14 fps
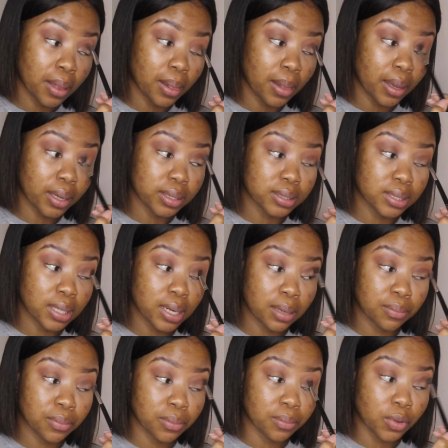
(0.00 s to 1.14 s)
like I said,
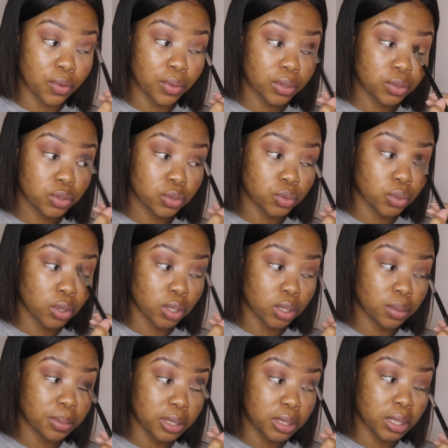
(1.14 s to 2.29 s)
I'm going to
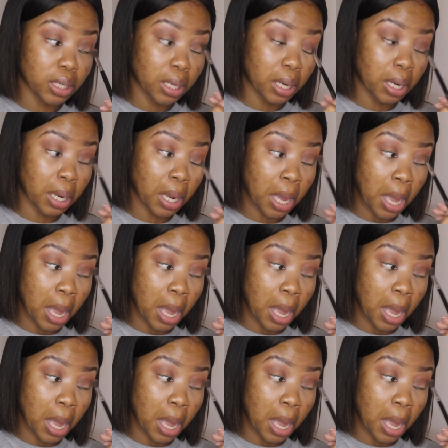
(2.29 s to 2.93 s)
not be taking